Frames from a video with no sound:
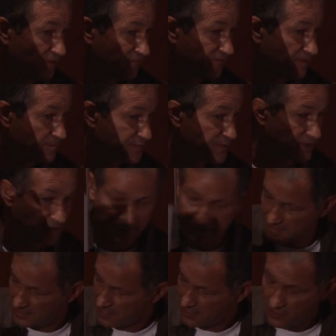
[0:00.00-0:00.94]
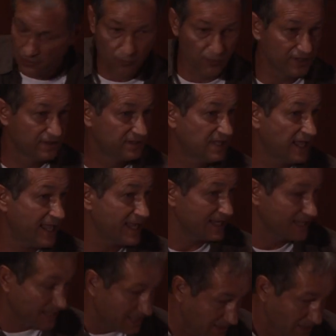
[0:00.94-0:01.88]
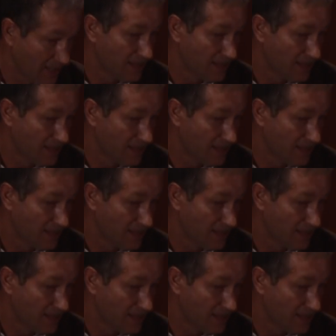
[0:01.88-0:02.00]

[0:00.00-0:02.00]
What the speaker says: of a brick. We take